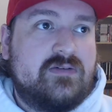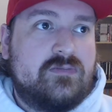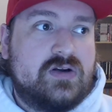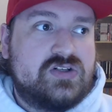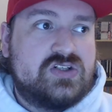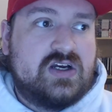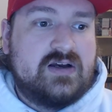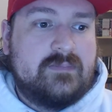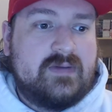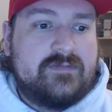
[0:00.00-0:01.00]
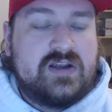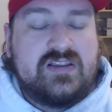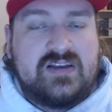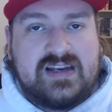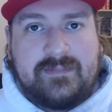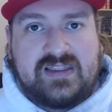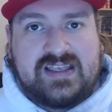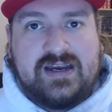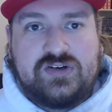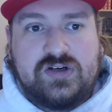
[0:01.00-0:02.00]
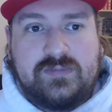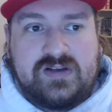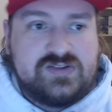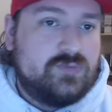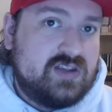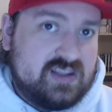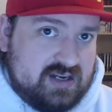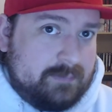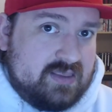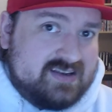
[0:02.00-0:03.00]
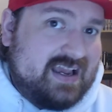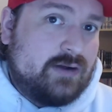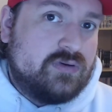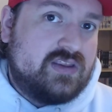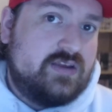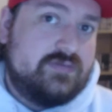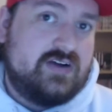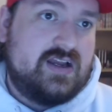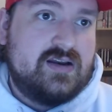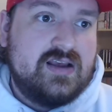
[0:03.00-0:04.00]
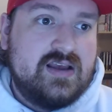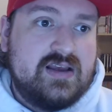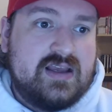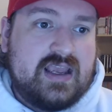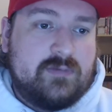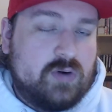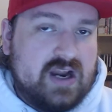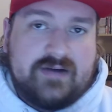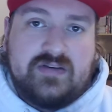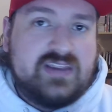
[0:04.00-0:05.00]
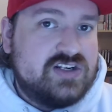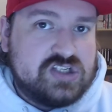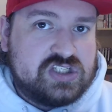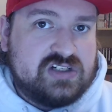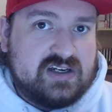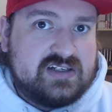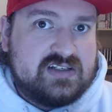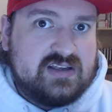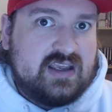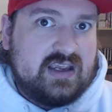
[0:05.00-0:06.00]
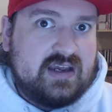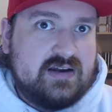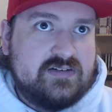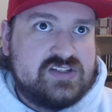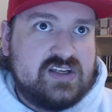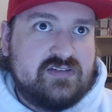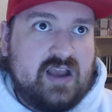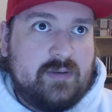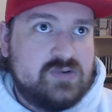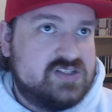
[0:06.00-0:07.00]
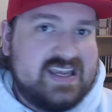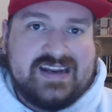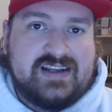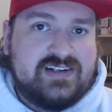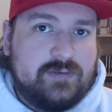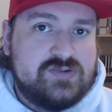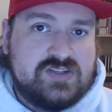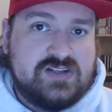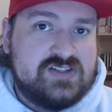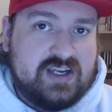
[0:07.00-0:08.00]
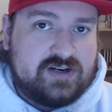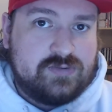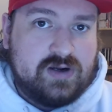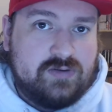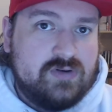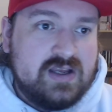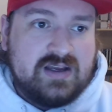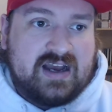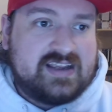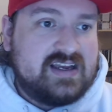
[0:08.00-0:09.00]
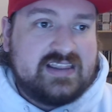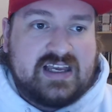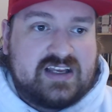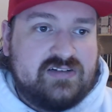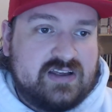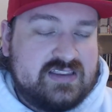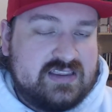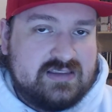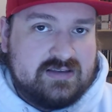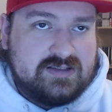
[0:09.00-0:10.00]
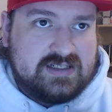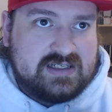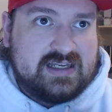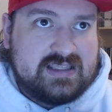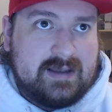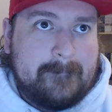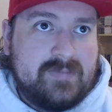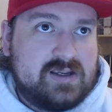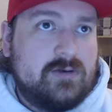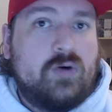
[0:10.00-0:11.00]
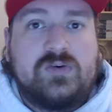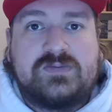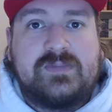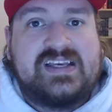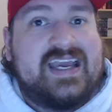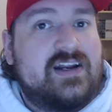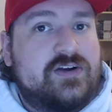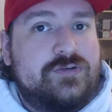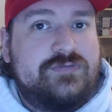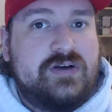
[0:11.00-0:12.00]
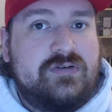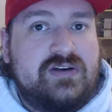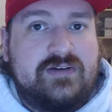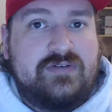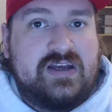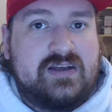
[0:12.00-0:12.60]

which I forget the name of the character, but he's the one at the top of the tower that you fight, where everything just clicked, and suddenly I was in it. I was in Sekiro. I got that click. I got that like almost mechanical feeling of like